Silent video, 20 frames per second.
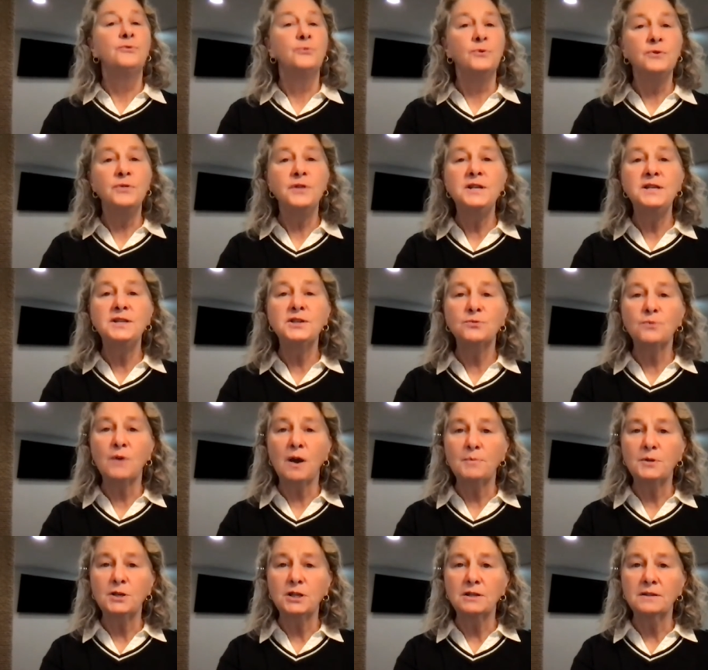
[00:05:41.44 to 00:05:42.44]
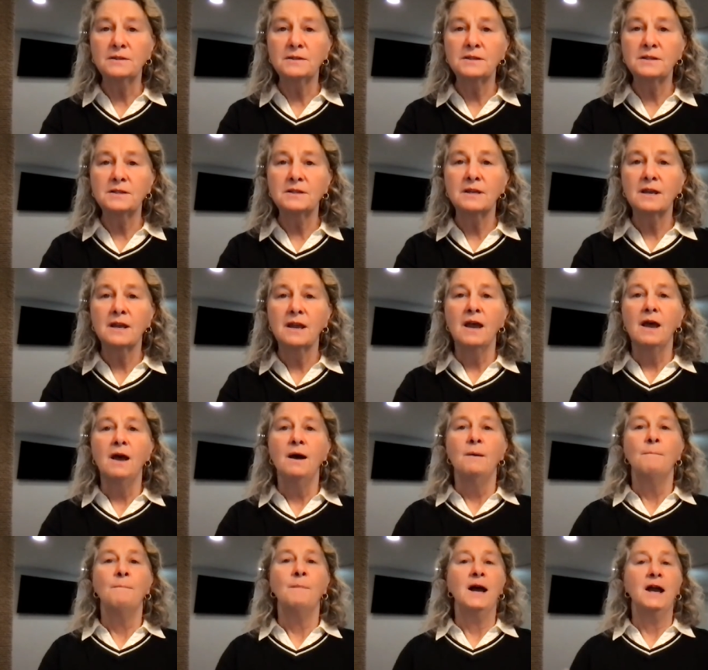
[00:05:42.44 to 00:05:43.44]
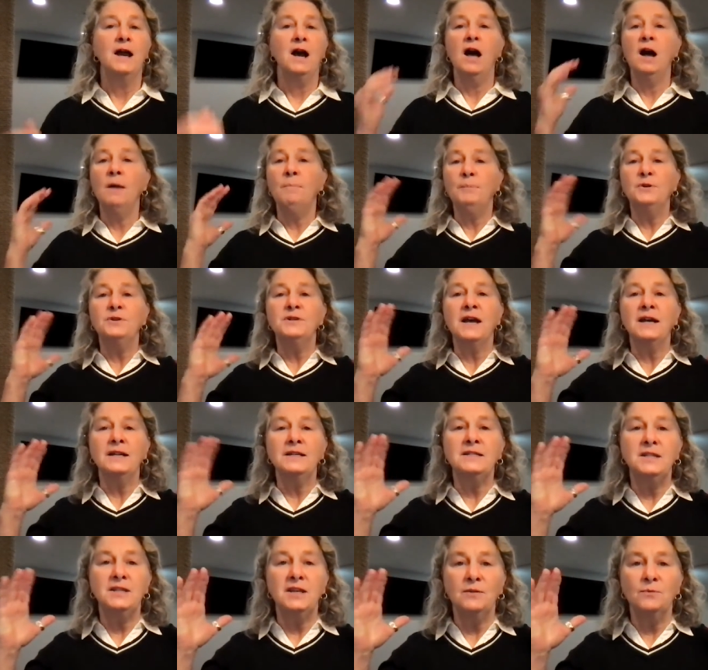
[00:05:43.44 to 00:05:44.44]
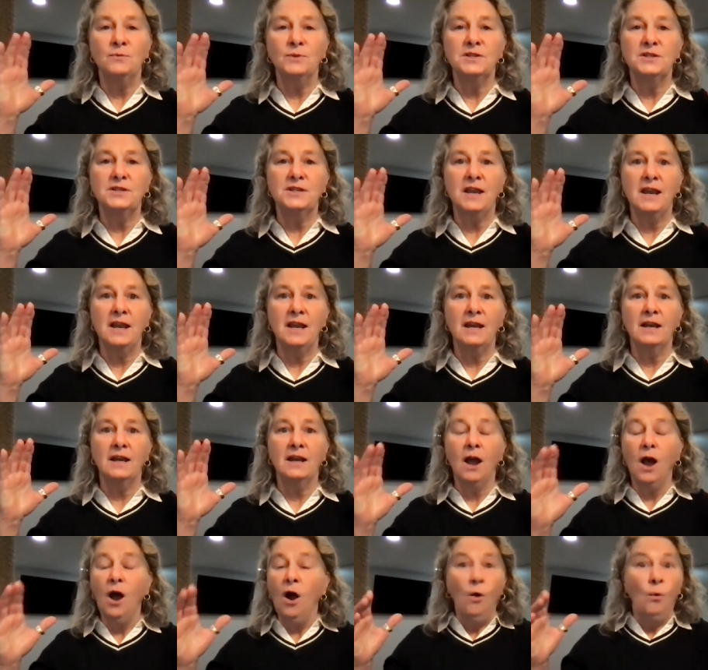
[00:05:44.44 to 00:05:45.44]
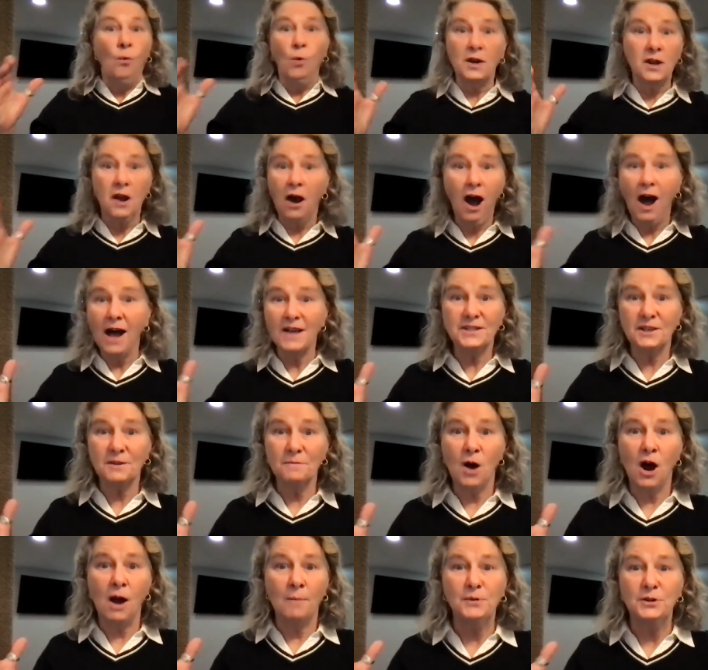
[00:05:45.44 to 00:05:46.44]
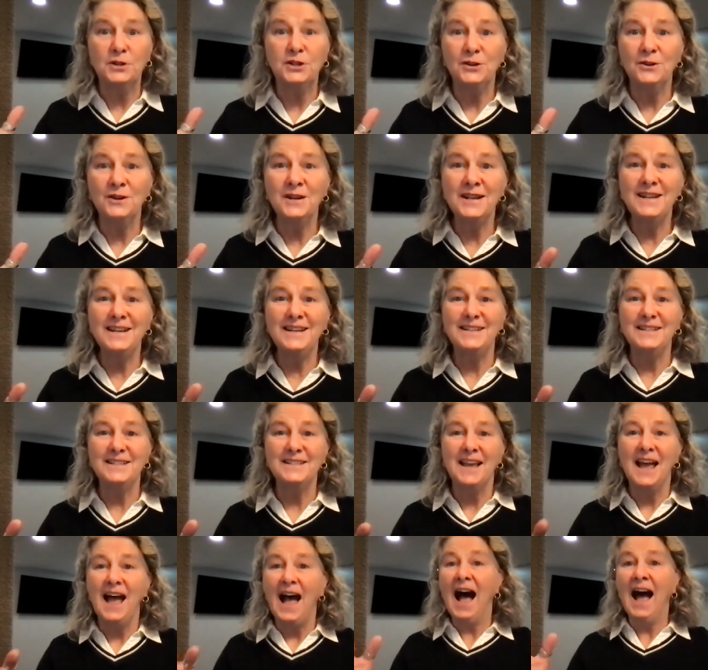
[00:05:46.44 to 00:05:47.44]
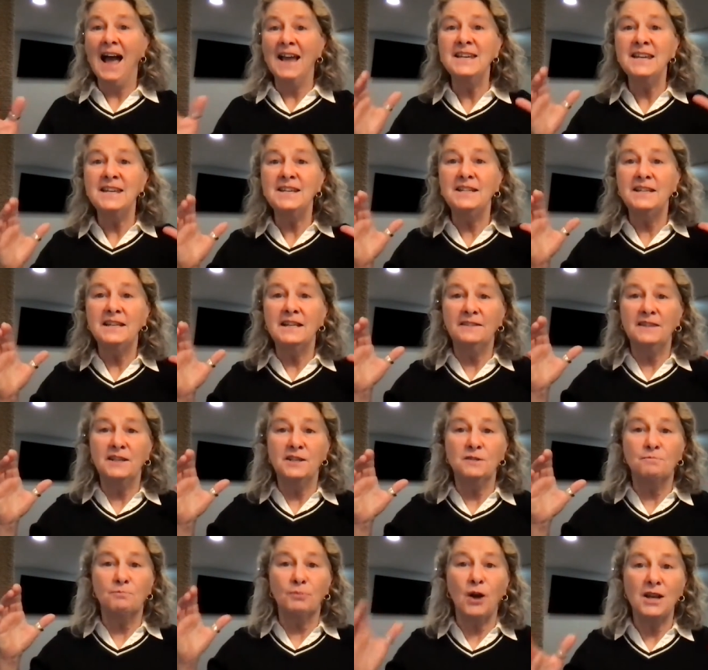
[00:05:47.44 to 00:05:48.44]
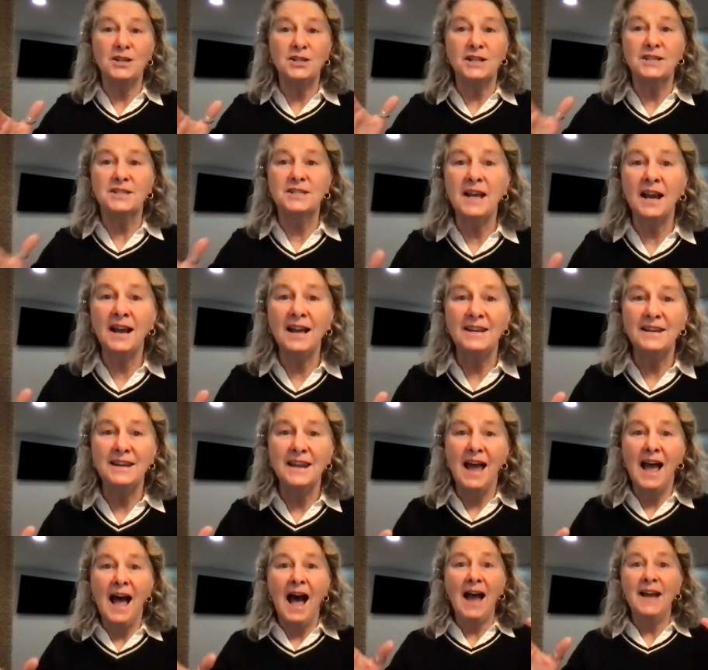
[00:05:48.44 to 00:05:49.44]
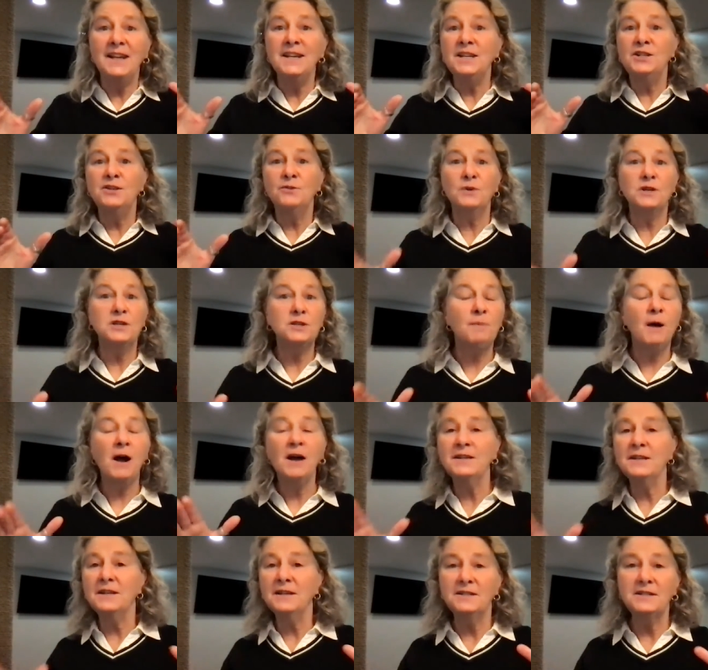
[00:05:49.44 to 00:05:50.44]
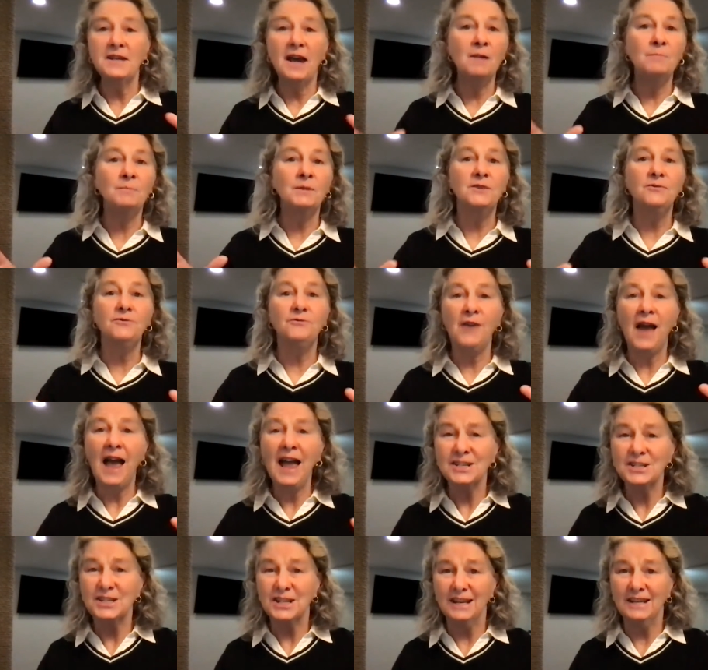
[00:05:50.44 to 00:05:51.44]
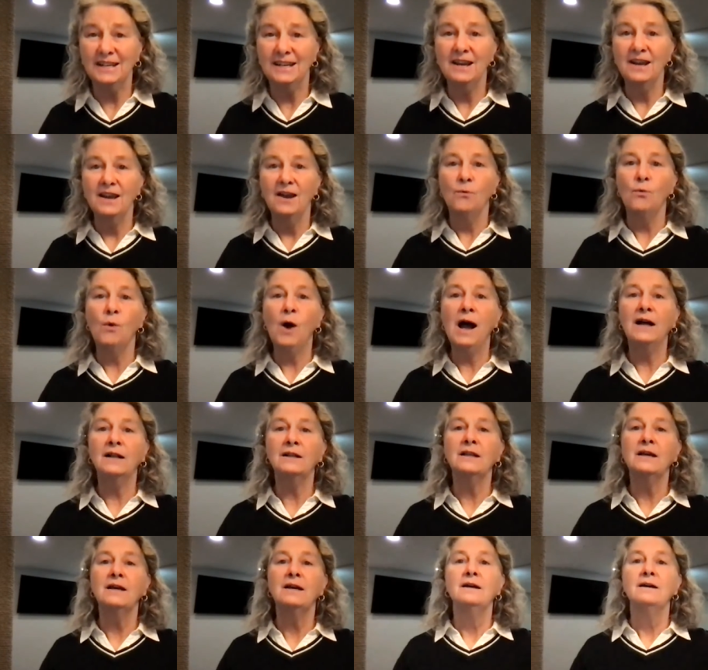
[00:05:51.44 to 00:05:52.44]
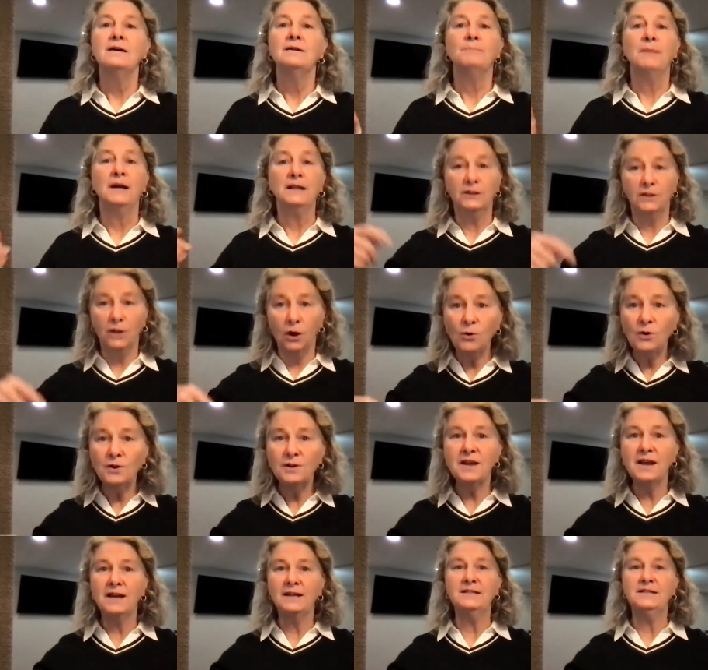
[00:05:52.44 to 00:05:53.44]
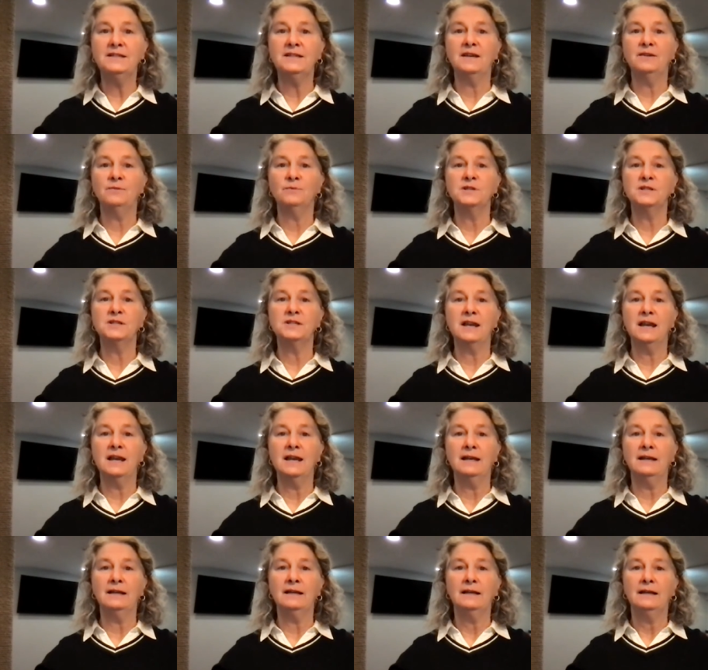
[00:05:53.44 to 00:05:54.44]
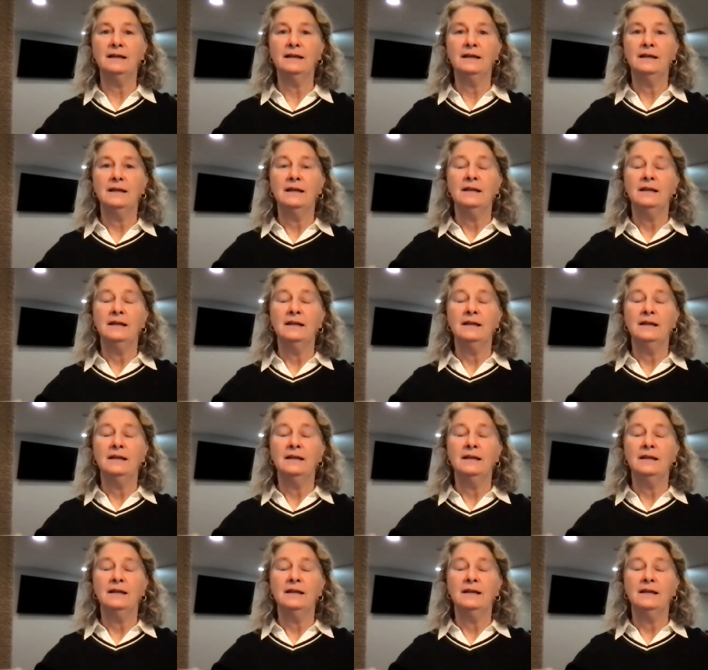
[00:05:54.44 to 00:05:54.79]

Through the disruptions, my upper Dantian was saying, what awesome opportunities. I need to get these projects done. I need to respond in a timely fashion. While my lower Dantian was saying,